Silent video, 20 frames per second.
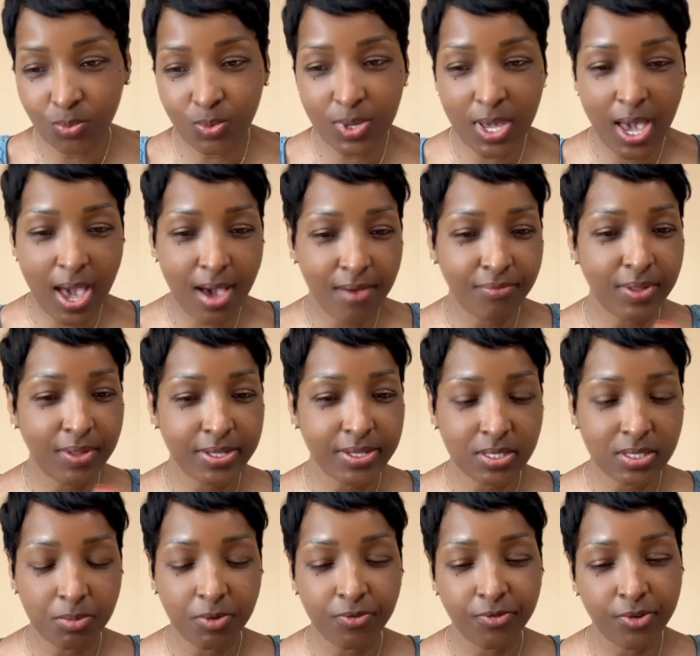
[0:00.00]
we have like
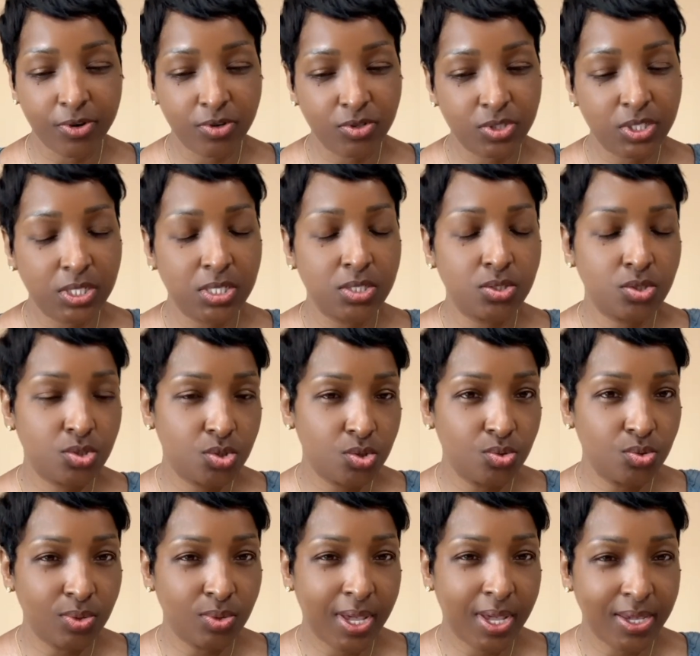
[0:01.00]
some aversion to,
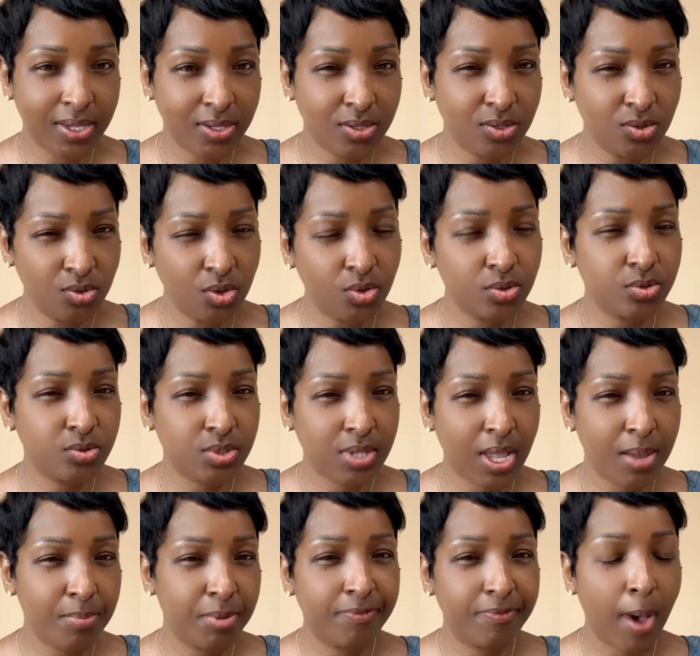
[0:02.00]
like, you know, those
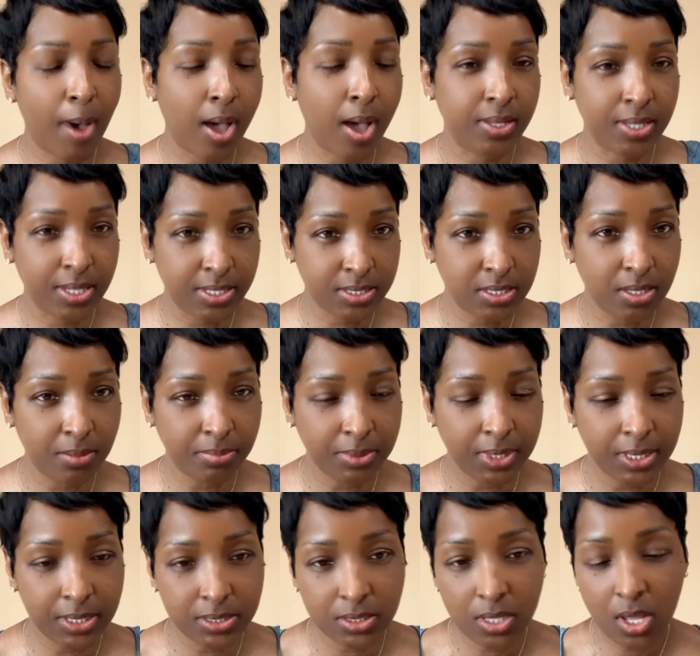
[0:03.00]
type of polyester
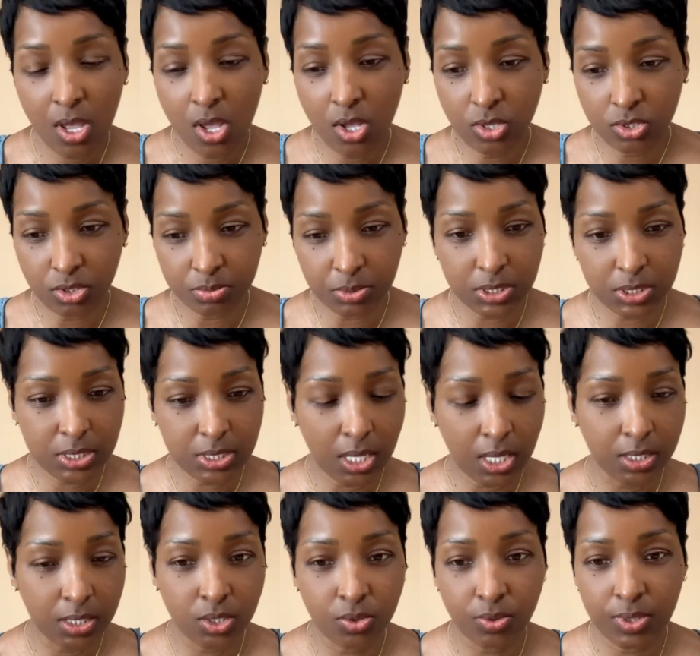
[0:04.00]
blends. So I'm just
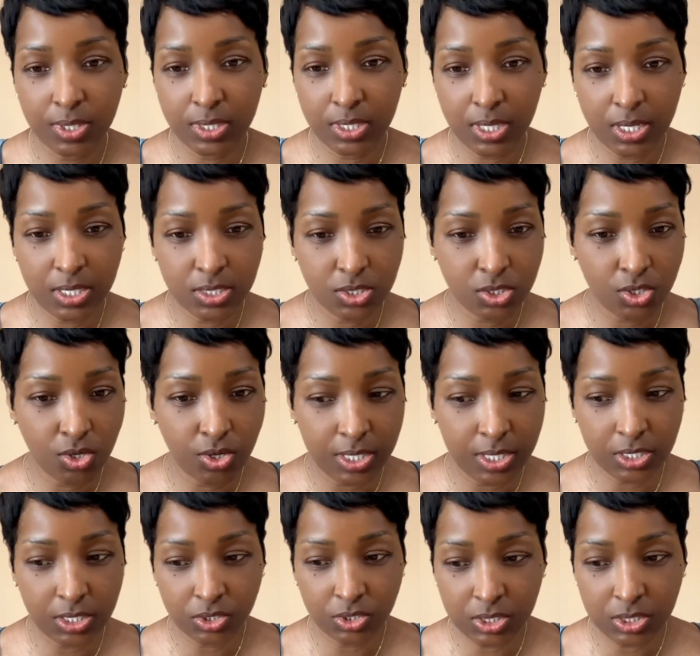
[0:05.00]
telling you in case you're
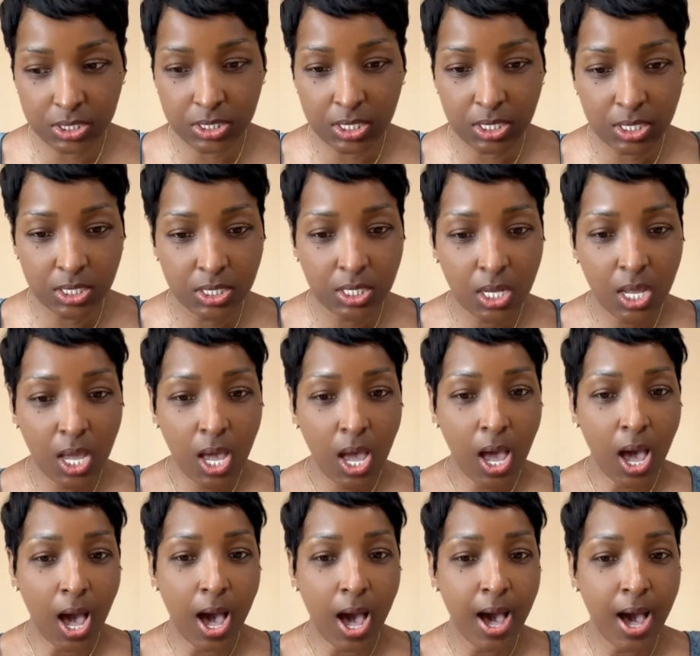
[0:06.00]
interested.
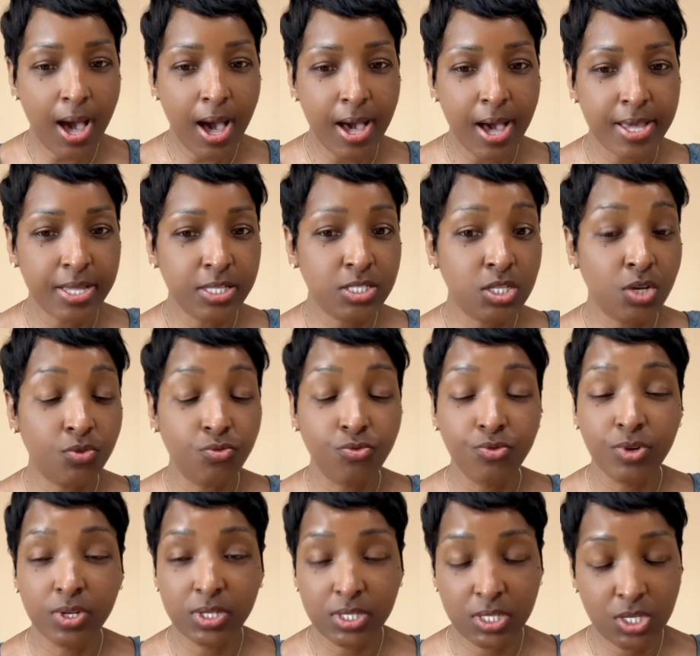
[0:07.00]
It's a
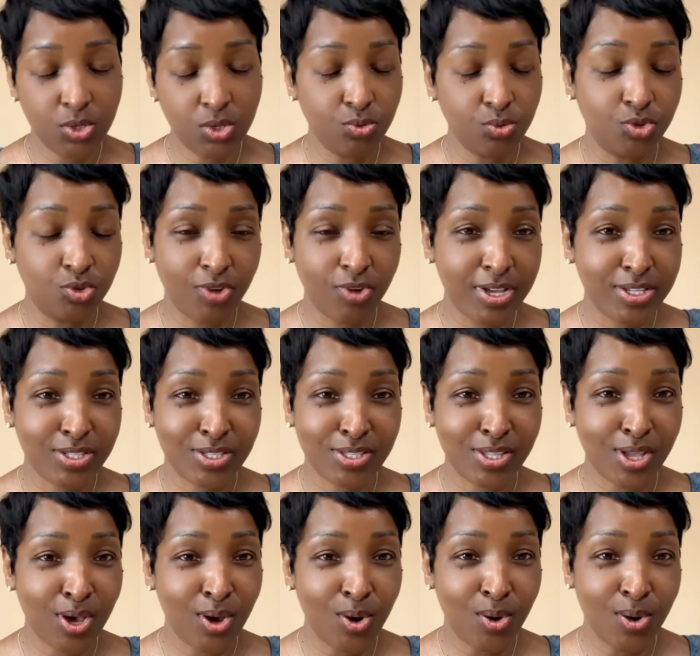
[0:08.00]
really cute dress
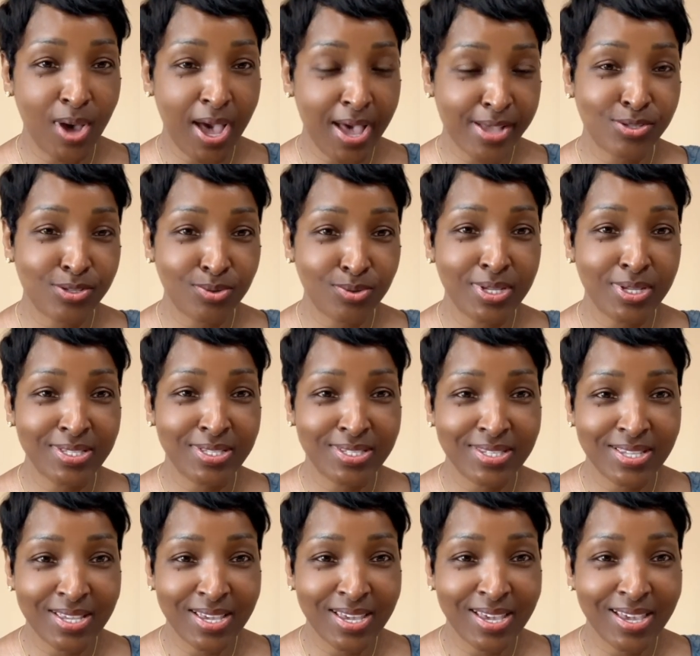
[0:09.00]
though. As you can
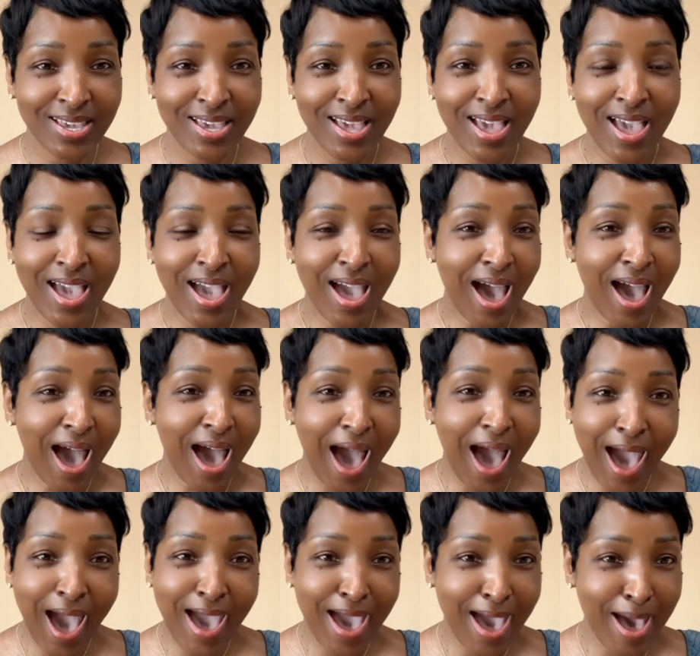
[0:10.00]
see,
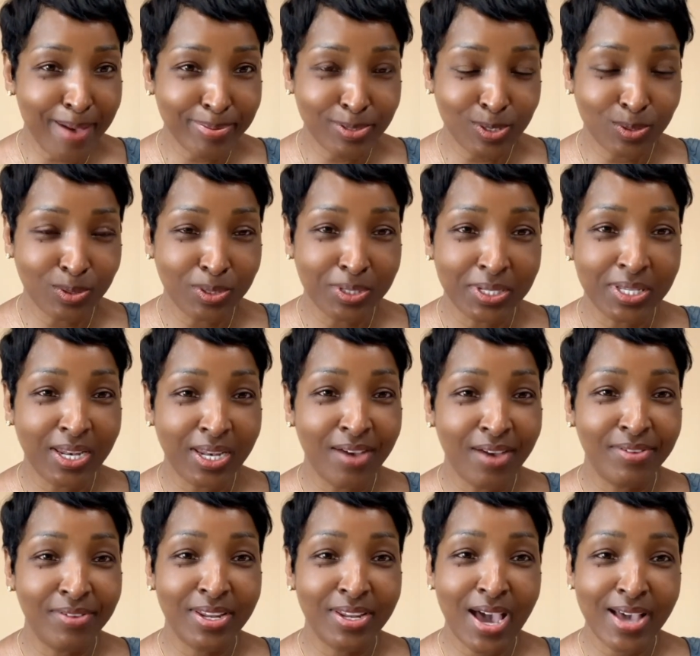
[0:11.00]
I absolutely love
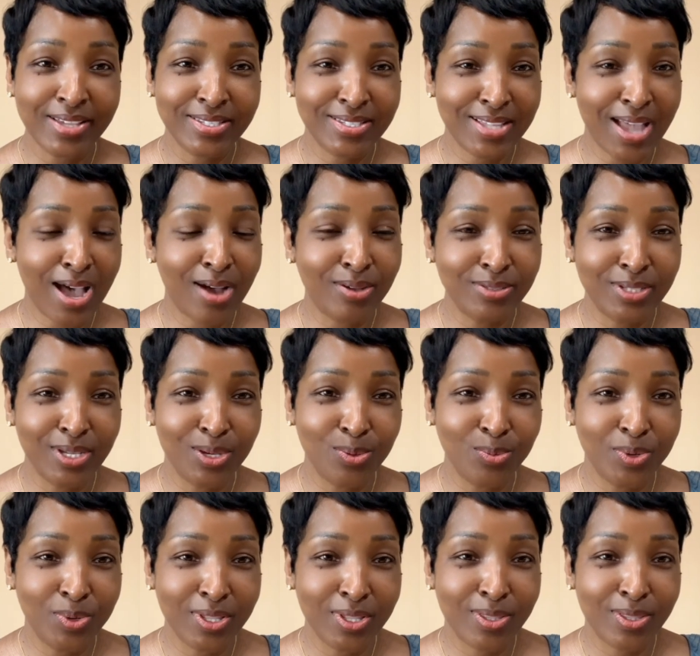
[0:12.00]
it. I styled it
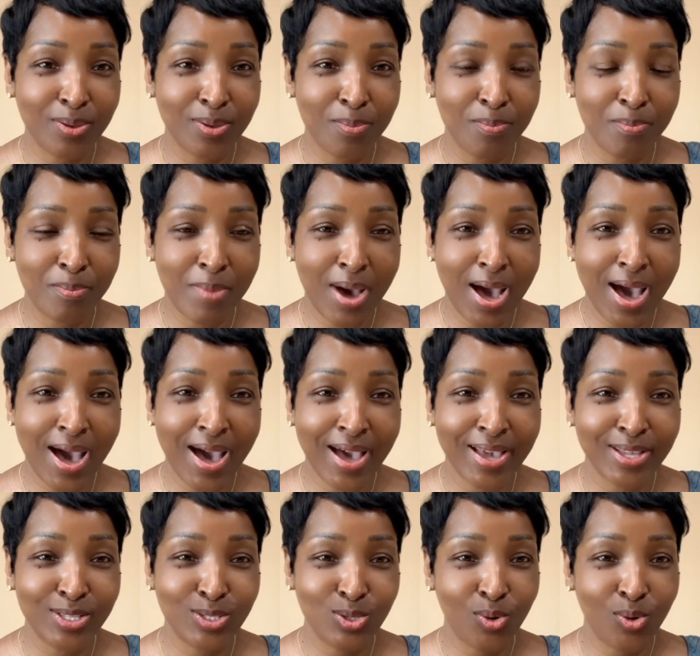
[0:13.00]
with my
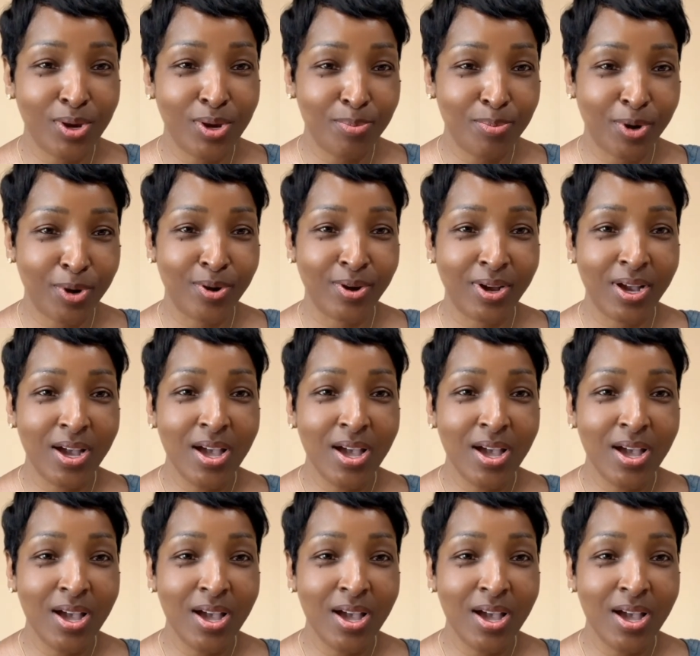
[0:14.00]
Tory Birch.